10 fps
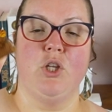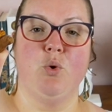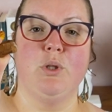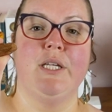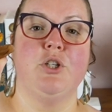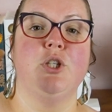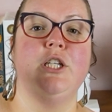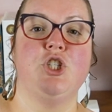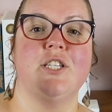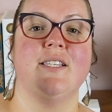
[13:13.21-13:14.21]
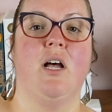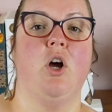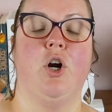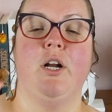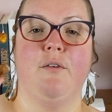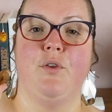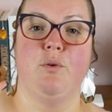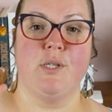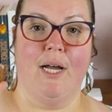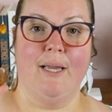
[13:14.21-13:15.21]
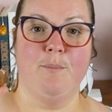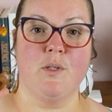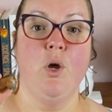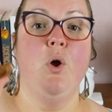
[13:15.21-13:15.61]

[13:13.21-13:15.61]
You literally just suck on it a few times